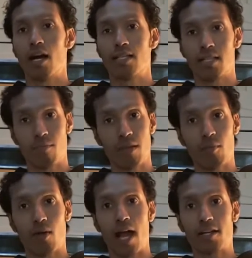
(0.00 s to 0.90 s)
Some
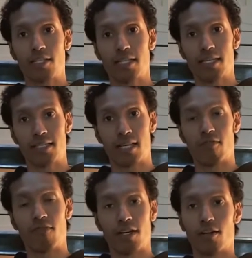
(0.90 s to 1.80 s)
people actually, instead of
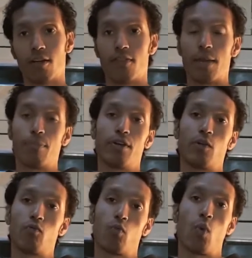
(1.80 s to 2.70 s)
vinegar, they put
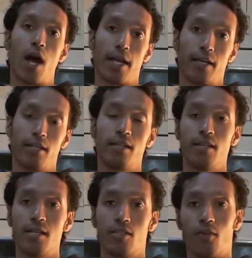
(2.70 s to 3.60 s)
in wine.
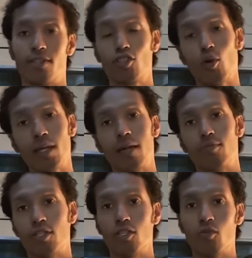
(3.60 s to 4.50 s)
So it's totally up
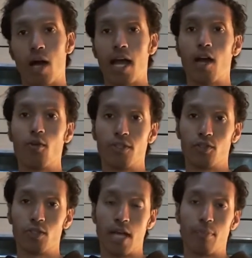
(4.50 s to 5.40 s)
to you. I always
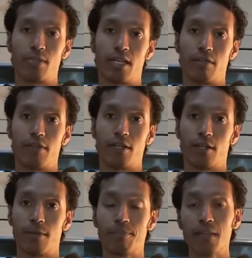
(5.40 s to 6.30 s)
use apple cider
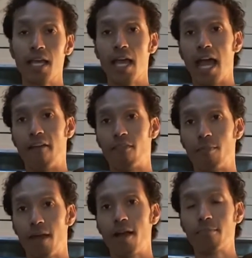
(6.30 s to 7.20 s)
vinegar. And from
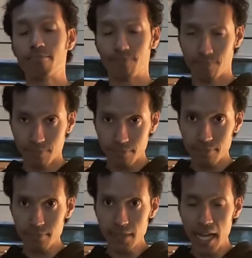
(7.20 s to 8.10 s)
there,
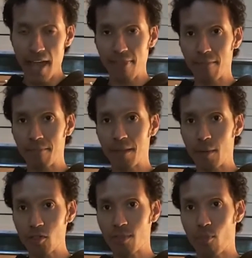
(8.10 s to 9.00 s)
and the
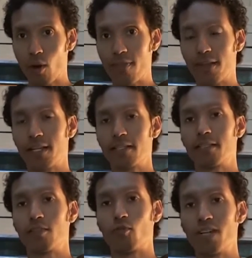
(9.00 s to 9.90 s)
most important thing,
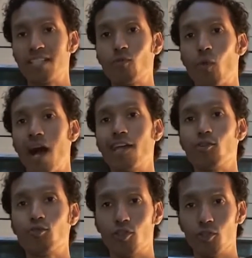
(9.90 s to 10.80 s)
the reason why
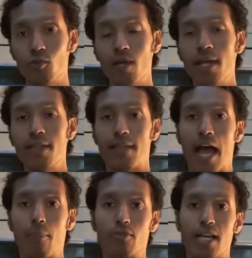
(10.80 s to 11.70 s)
you do the
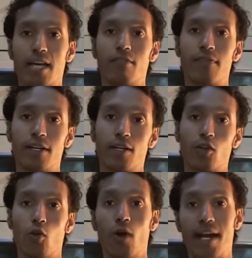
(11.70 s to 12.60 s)
apple cider
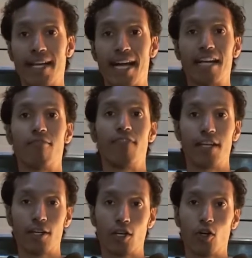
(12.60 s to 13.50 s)
vinegar or any kind of
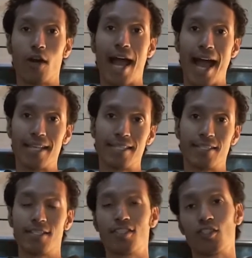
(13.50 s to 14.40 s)
vinegar or acid
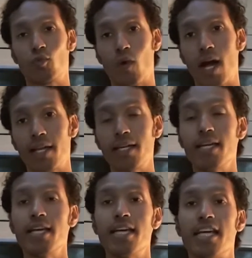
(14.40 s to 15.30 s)
such as wine
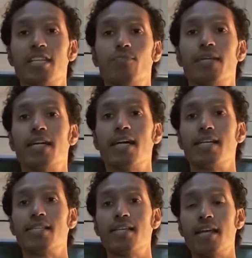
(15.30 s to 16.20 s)
is
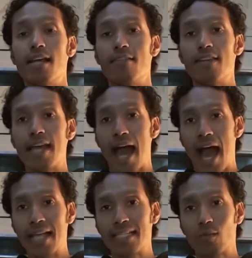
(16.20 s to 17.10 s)
because the
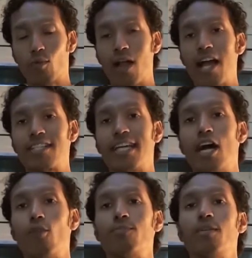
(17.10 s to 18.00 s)
acid will actually
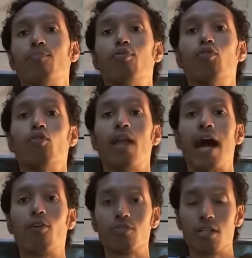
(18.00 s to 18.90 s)
help to pull
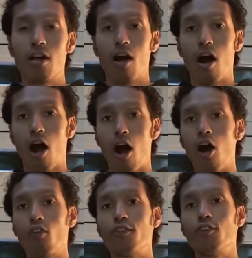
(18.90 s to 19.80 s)
out
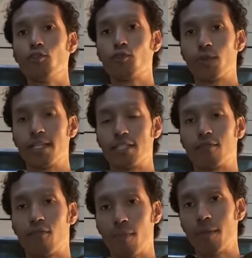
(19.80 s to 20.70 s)
all the nutrients
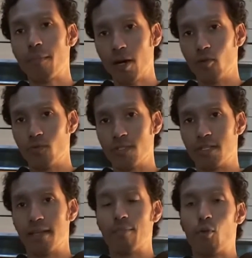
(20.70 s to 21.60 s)
from the bones,
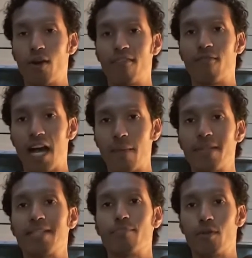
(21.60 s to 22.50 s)
the important
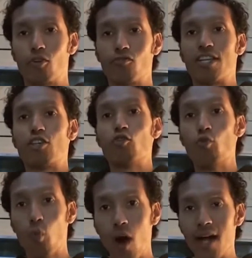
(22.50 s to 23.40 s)
vitamins and minerals that you
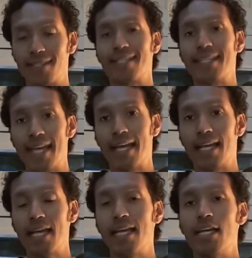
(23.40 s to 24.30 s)
want to get,
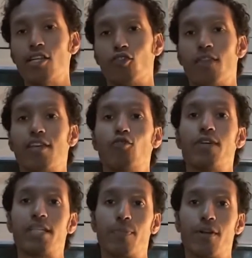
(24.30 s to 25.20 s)
so that you
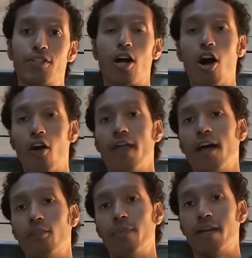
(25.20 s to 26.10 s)
experience all the
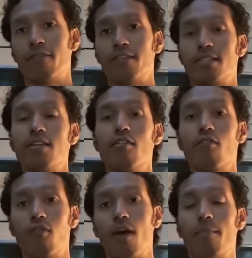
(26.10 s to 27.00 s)
health benefits
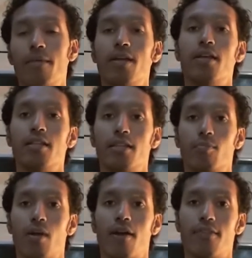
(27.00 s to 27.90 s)
from the
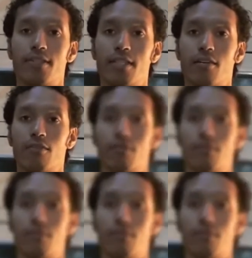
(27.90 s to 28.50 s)
broth itself.